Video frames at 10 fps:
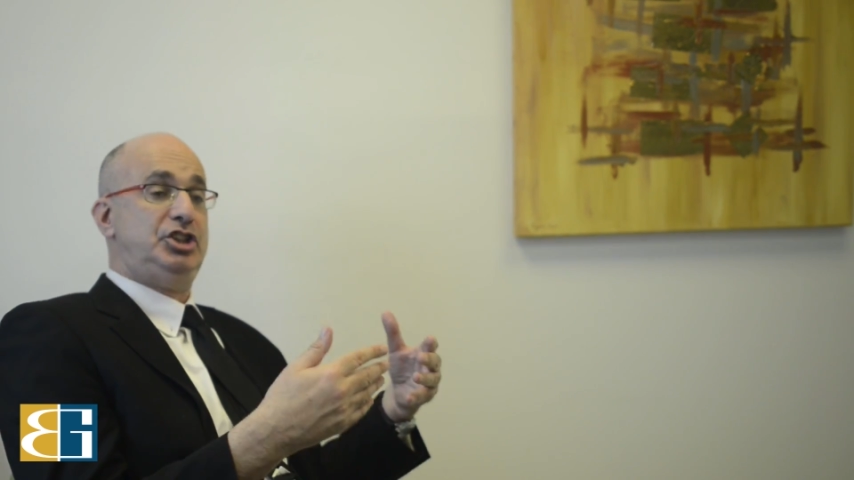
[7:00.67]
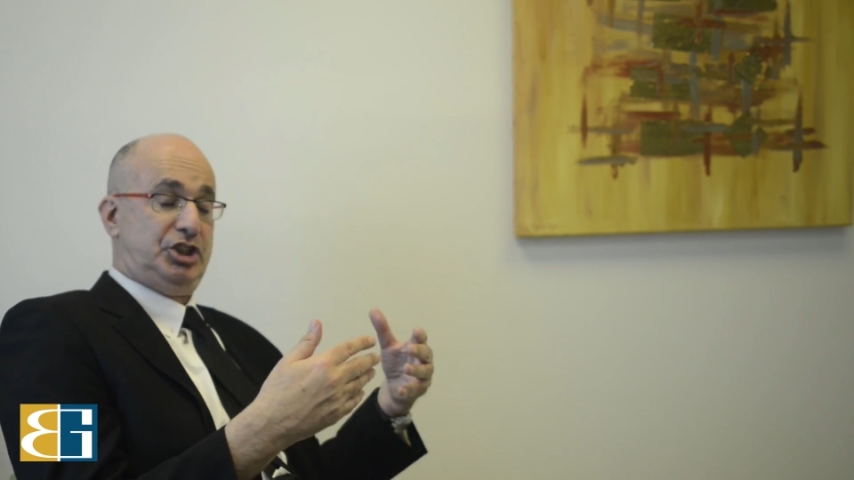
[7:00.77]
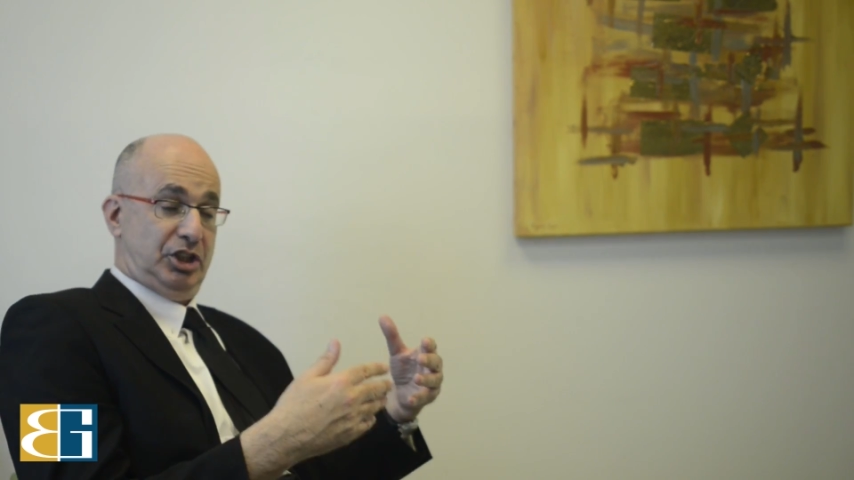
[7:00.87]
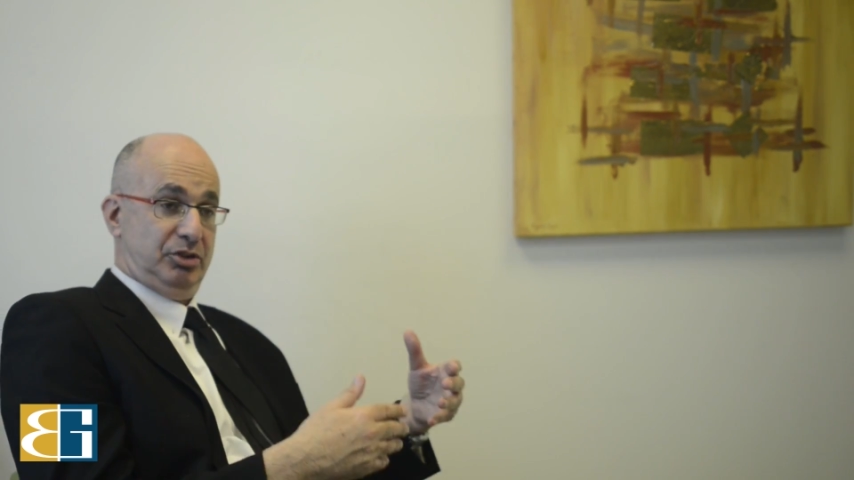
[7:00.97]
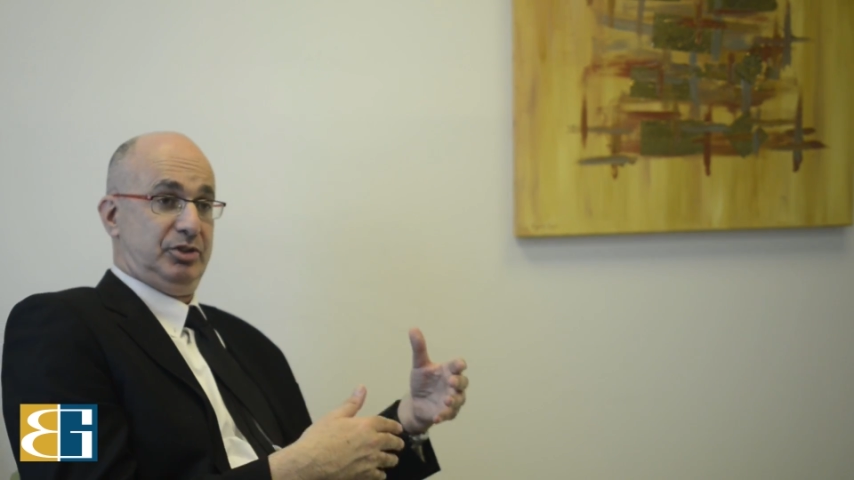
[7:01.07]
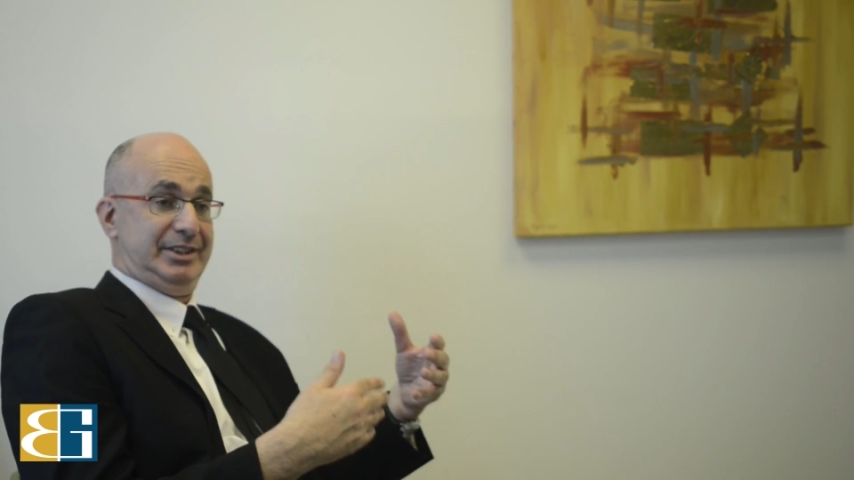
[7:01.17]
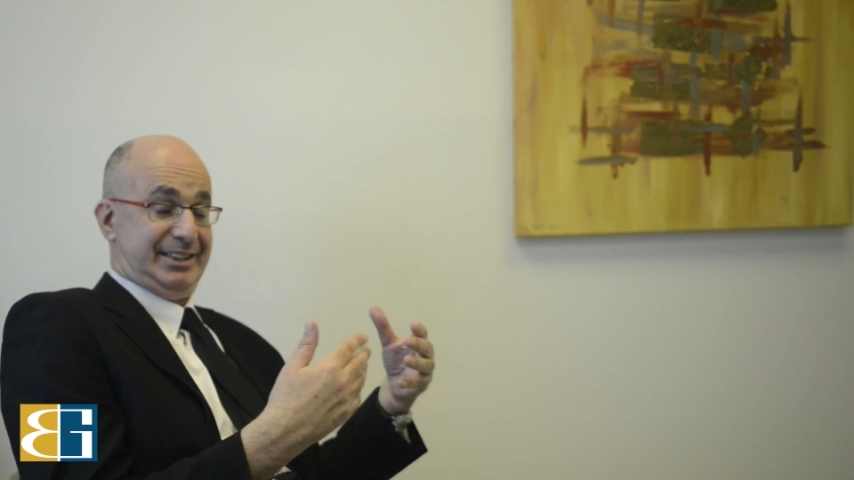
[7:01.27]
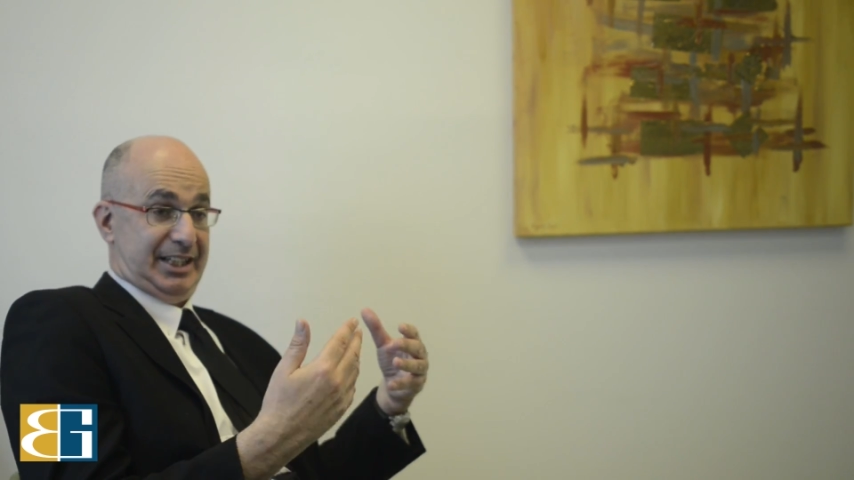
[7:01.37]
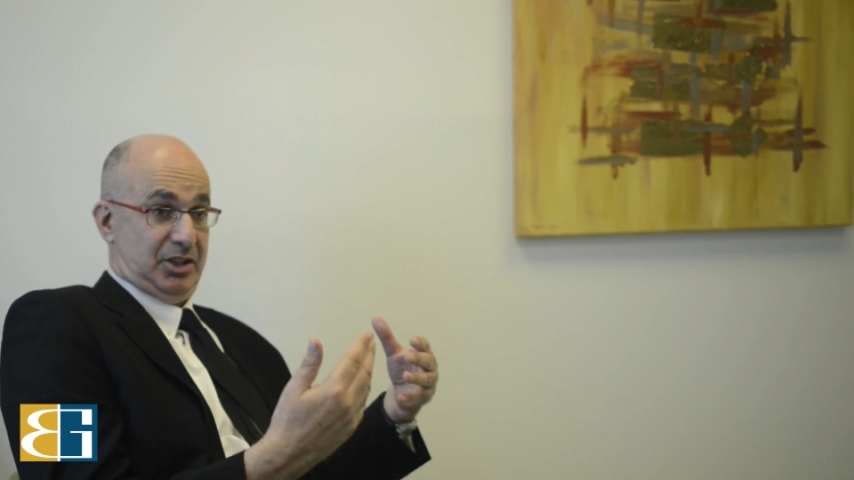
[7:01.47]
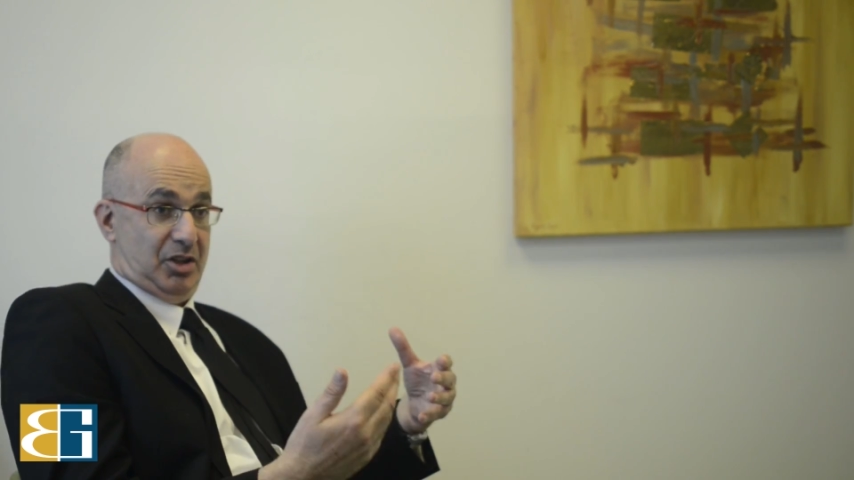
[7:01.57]
children's
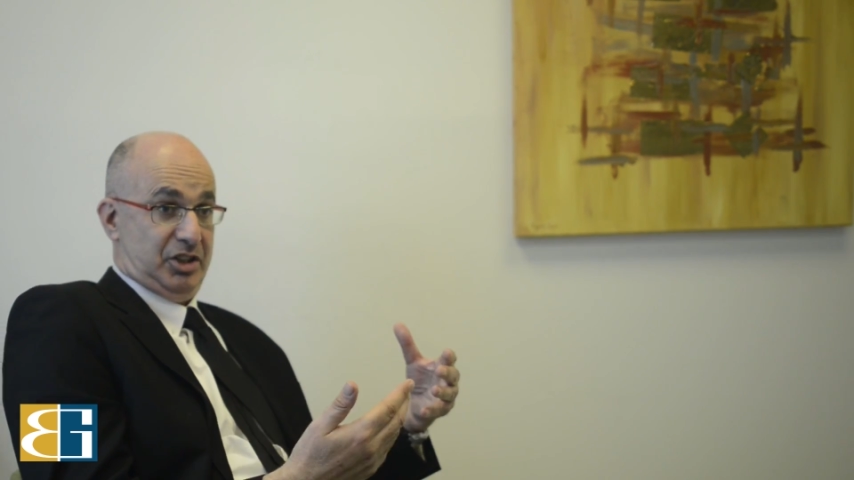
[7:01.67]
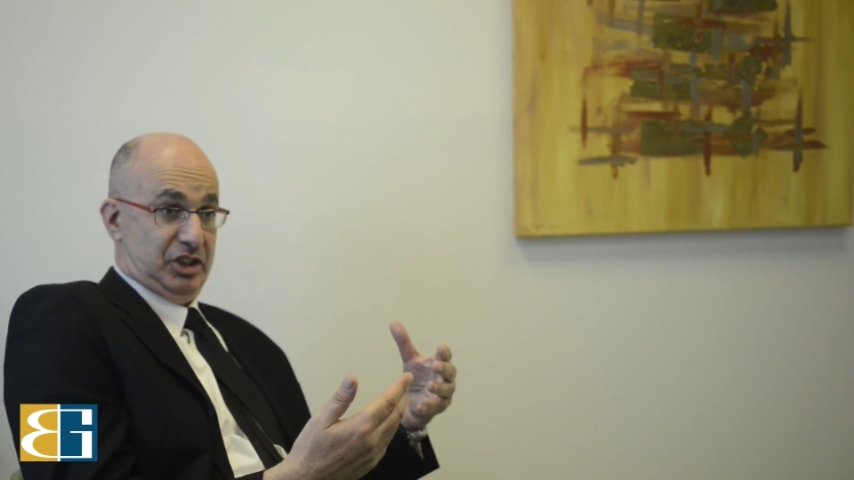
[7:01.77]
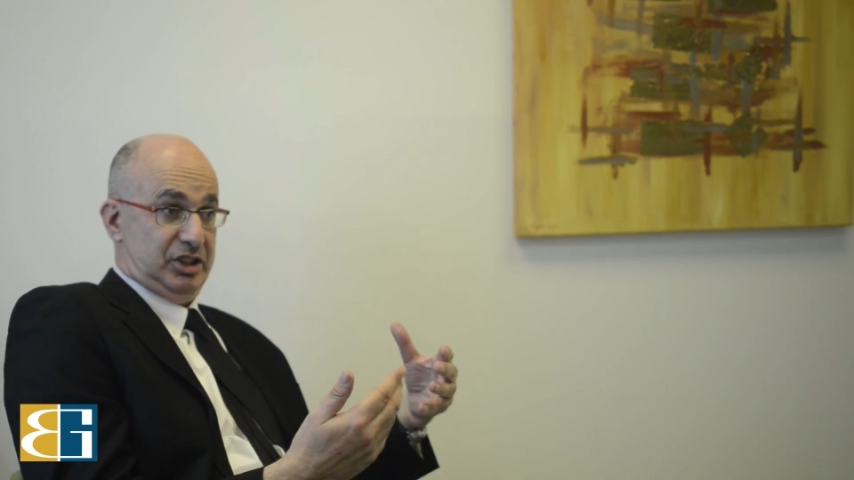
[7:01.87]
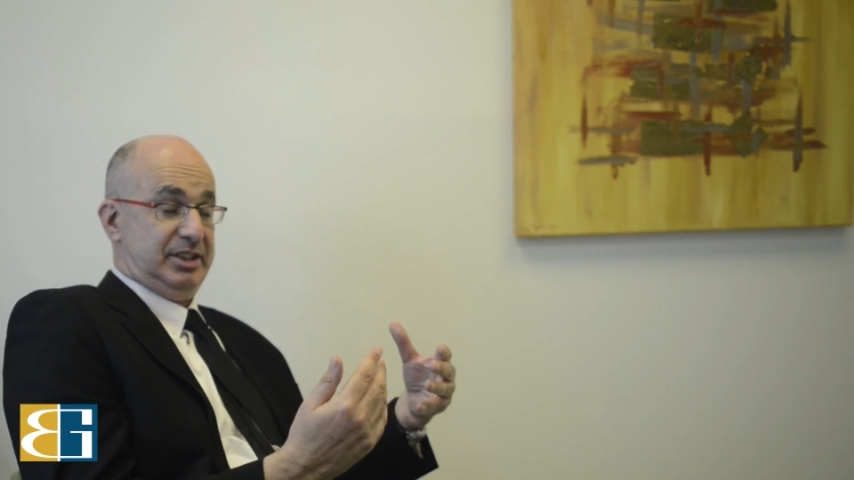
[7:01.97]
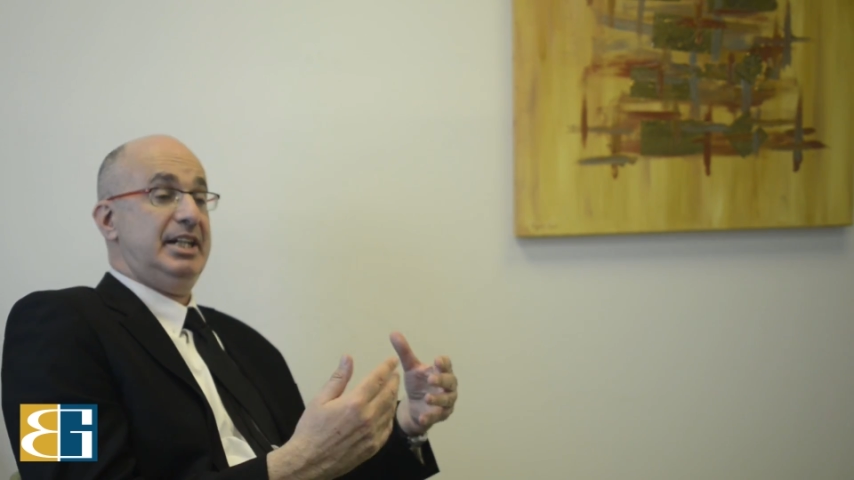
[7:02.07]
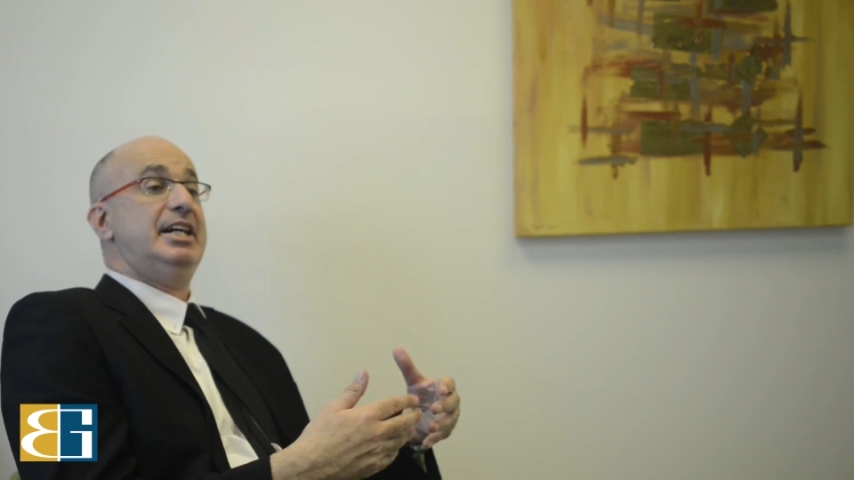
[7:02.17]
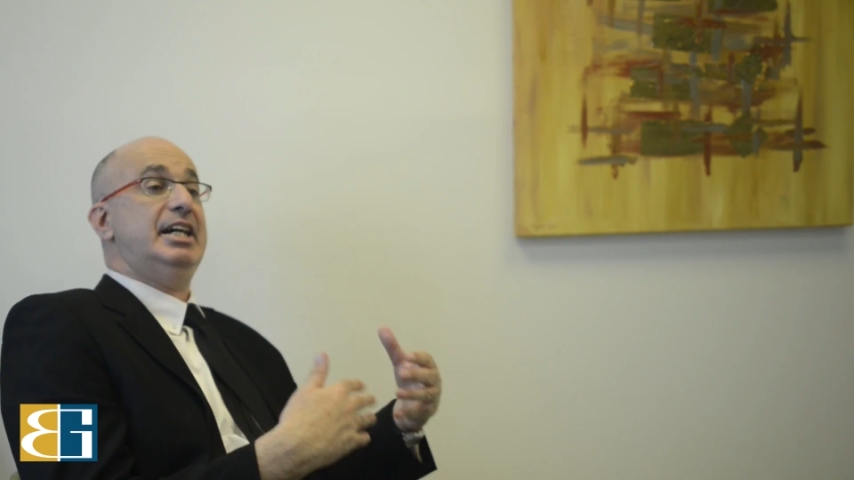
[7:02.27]
psychologists,